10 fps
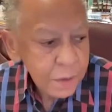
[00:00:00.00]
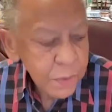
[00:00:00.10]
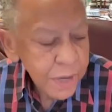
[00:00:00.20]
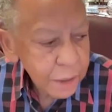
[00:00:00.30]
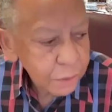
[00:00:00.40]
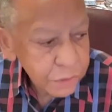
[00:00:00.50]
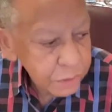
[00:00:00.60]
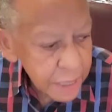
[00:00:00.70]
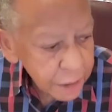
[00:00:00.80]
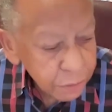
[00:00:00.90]
Well, I
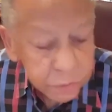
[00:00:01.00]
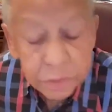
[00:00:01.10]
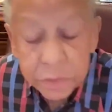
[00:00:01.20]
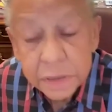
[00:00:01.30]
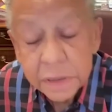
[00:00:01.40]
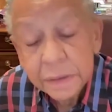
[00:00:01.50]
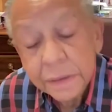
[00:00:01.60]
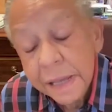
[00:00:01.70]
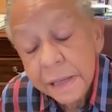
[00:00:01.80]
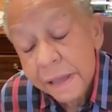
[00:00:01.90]
don't
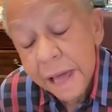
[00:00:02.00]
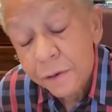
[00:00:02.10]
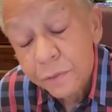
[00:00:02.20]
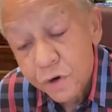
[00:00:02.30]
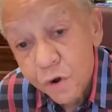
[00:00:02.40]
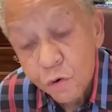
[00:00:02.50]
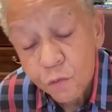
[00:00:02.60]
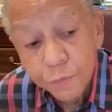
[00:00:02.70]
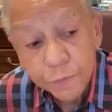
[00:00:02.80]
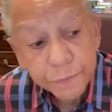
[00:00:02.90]

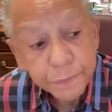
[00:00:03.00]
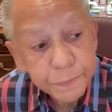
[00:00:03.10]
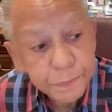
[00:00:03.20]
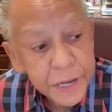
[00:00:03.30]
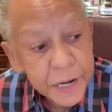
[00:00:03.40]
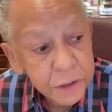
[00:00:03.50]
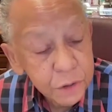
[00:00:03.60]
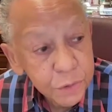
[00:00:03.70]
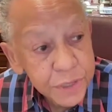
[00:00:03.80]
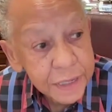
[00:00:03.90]
know, but I
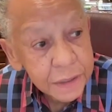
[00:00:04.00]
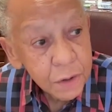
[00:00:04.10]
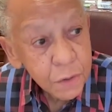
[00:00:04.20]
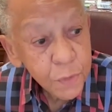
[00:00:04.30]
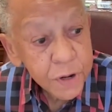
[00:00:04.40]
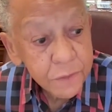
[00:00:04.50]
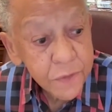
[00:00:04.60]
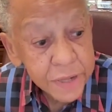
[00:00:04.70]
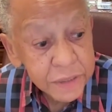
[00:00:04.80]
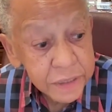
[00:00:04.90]
know that
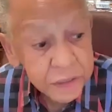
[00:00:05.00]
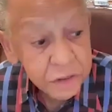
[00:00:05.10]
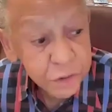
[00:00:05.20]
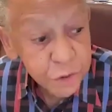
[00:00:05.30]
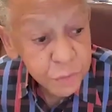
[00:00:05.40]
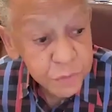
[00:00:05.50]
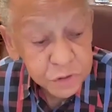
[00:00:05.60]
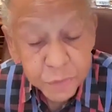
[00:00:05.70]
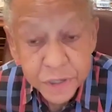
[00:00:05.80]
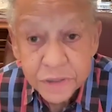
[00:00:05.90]
whatever I did at 30 was
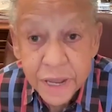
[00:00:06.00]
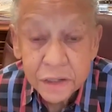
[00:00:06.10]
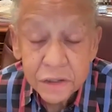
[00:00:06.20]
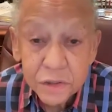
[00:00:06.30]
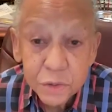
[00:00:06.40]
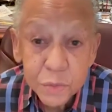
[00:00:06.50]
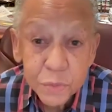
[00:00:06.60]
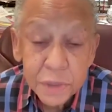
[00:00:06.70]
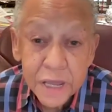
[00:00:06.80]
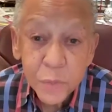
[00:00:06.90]
the best I can
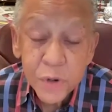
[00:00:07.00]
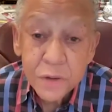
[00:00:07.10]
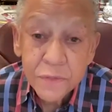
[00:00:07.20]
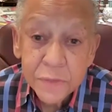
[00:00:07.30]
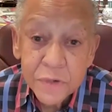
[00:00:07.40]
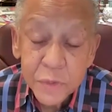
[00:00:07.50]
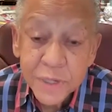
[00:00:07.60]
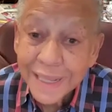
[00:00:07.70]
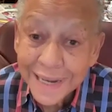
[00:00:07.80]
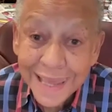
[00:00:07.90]
do, like whatever I'm
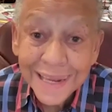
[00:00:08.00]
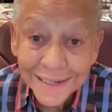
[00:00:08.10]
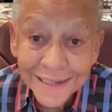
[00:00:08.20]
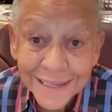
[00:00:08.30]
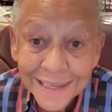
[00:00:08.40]
doing at 80.